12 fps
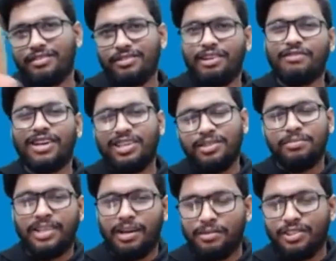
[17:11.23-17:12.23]
Don't forget to
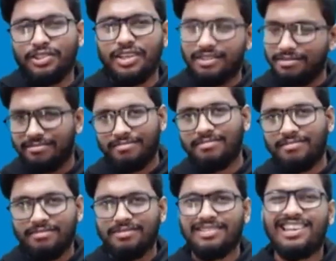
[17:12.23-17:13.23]
subscribe to the channel.
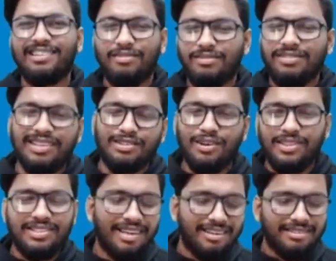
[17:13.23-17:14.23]
Now, that's all
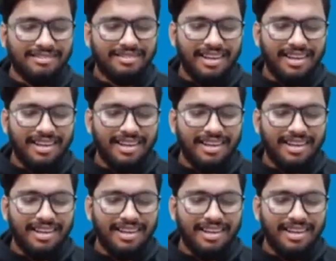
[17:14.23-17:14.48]
set.